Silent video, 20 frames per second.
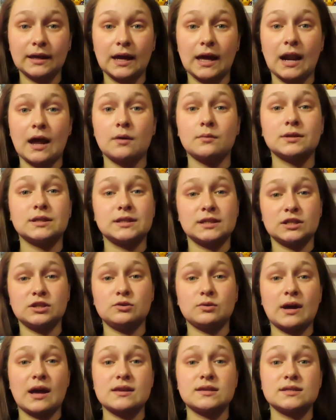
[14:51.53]
and I will see you
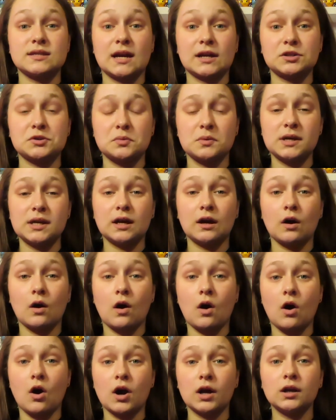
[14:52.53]
guys next week
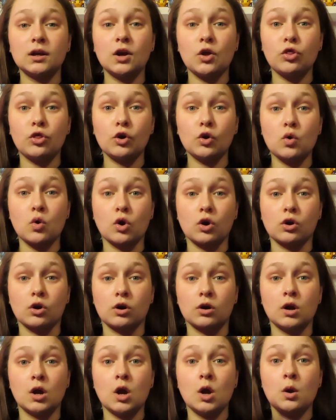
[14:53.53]
on The
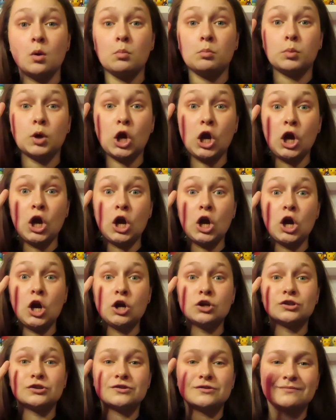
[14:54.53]
Corner.
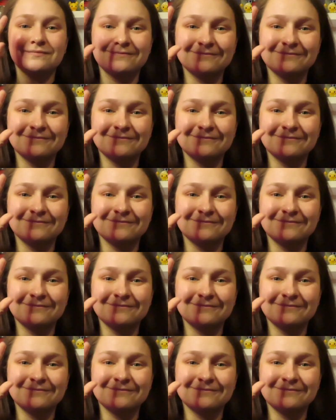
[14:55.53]
Peace.